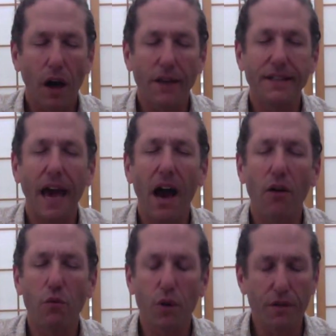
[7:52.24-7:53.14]

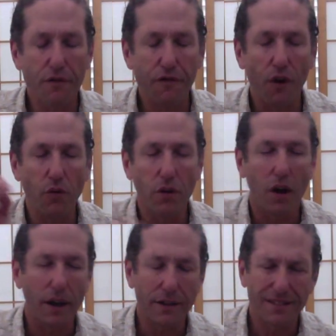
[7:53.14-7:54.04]
town with phone
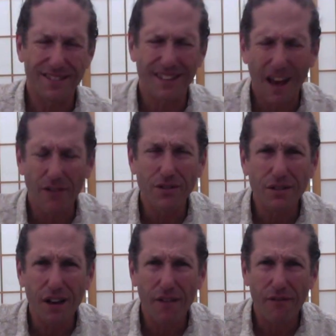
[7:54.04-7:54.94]
lines. Do towns
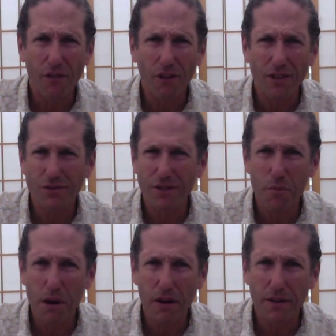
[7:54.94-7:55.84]
still have phone lines, or is
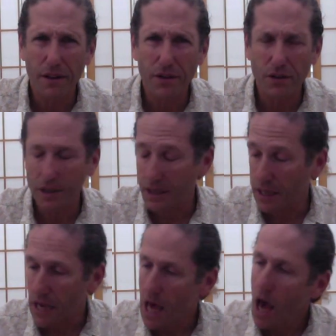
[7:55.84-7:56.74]
everybody on digital these
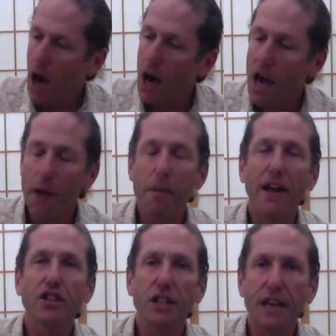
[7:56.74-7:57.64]
days?
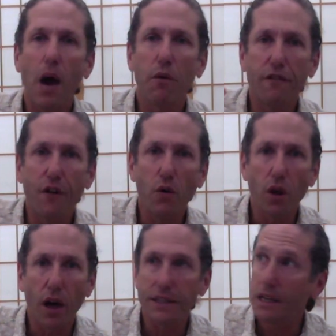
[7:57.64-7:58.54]
Imagine a town with phone
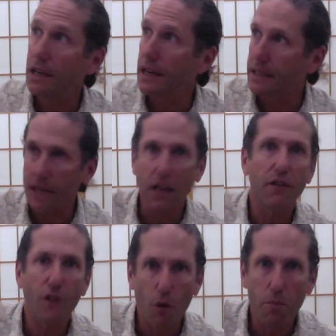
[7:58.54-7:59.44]
lines and a
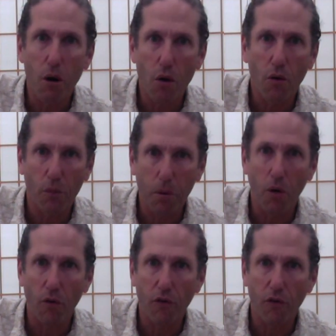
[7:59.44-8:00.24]
telephone pole